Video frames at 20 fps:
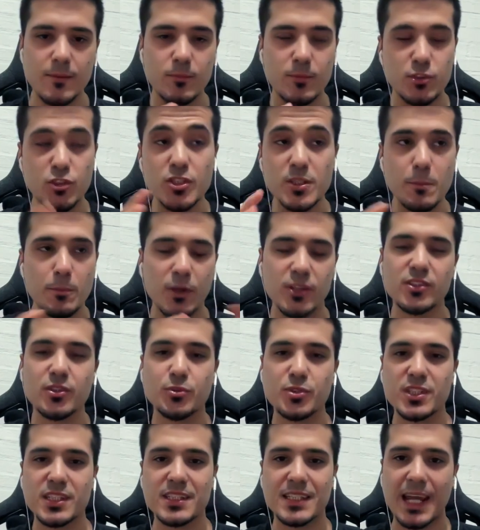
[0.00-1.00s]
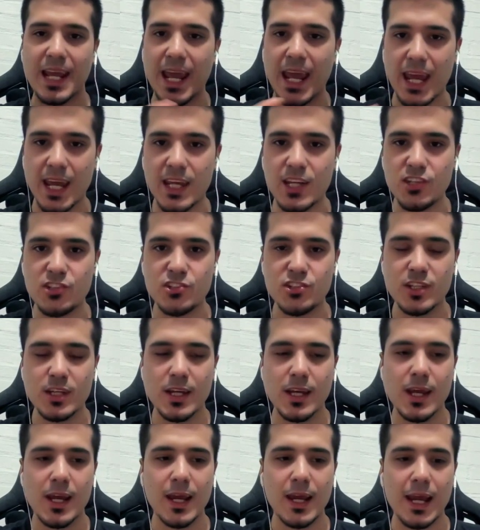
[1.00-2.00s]
using Postgres as a cage
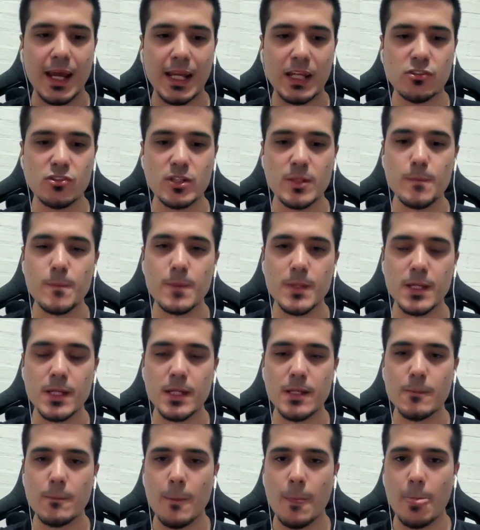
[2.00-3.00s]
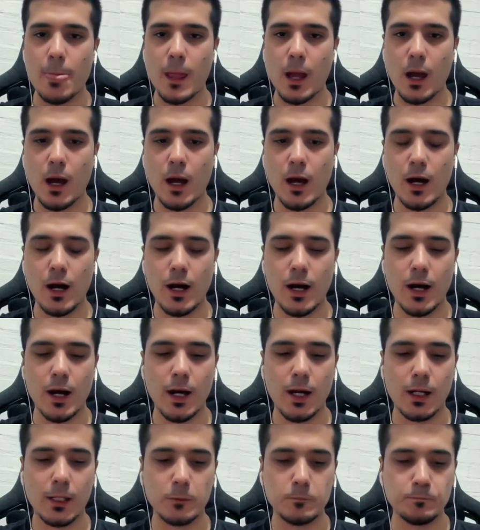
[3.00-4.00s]
can actually be
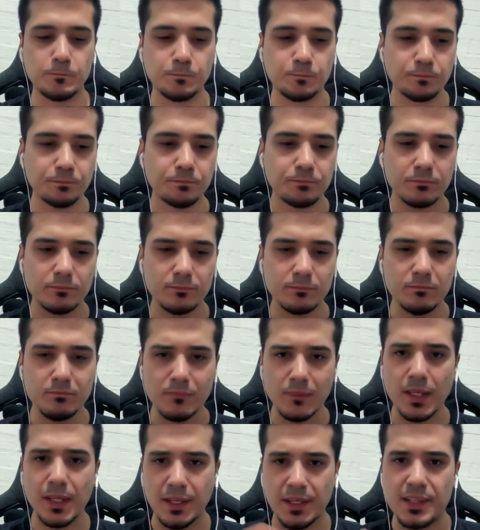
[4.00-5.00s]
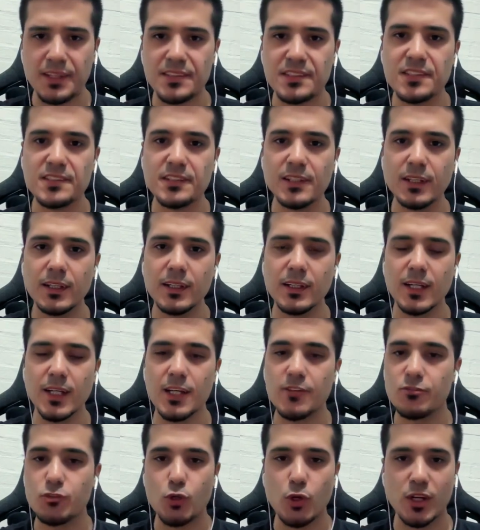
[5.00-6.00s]
um, interesting
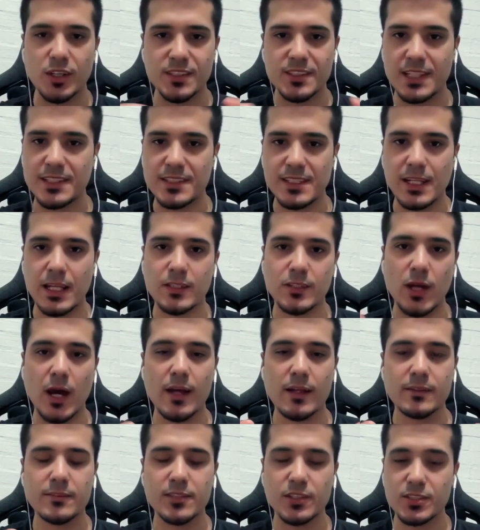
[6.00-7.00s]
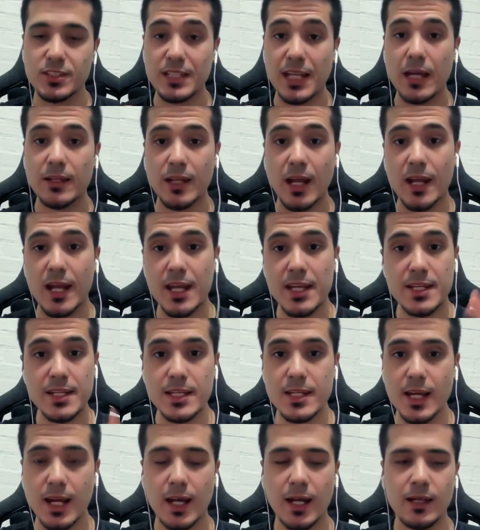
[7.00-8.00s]
if you are testing out an
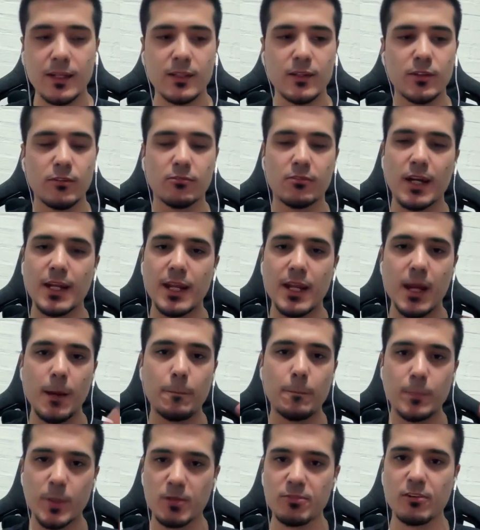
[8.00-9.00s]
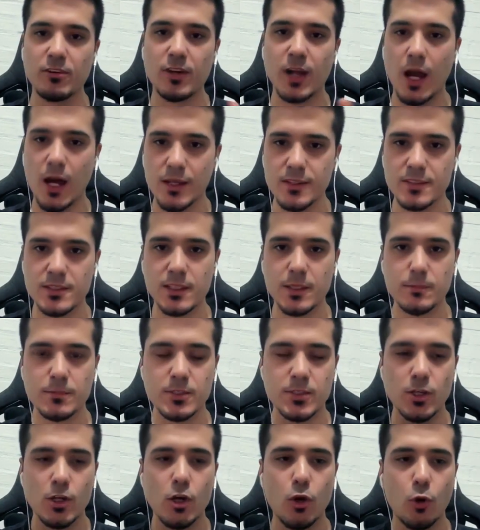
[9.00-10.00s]
idea, running a proof of concept,
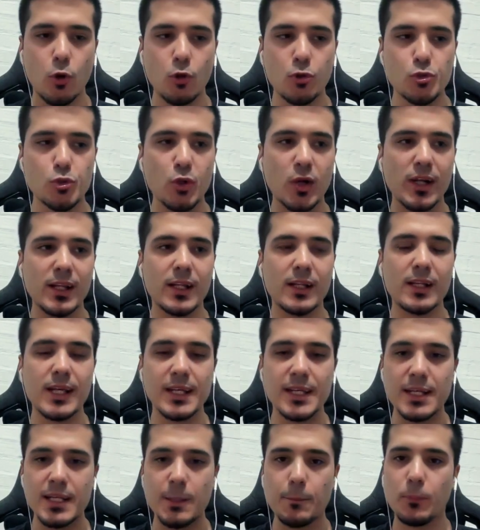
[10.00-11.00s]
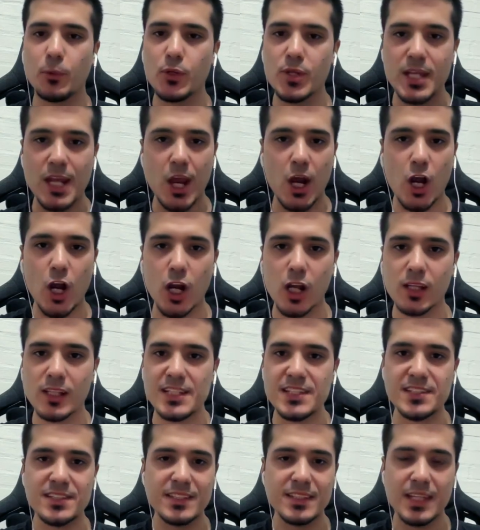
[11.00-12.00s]
or you're like in a very early
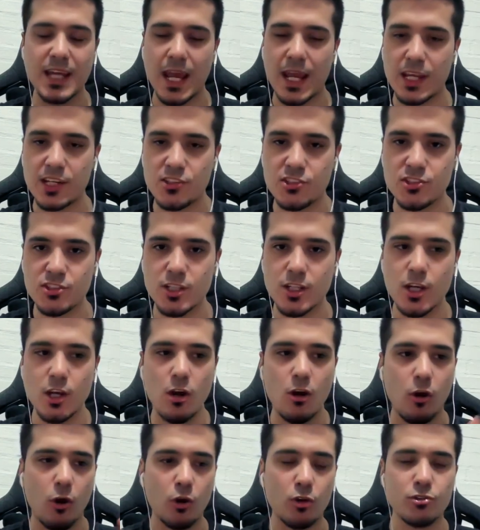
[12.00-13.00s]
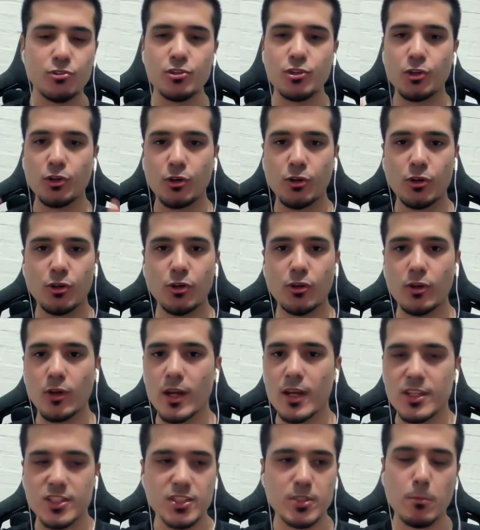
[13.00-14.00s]
stage on your
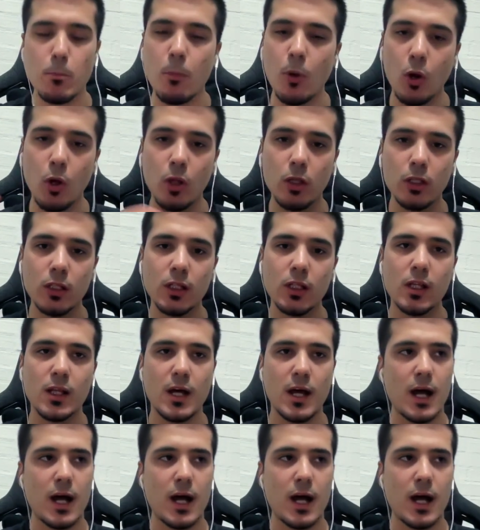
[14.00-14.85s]
small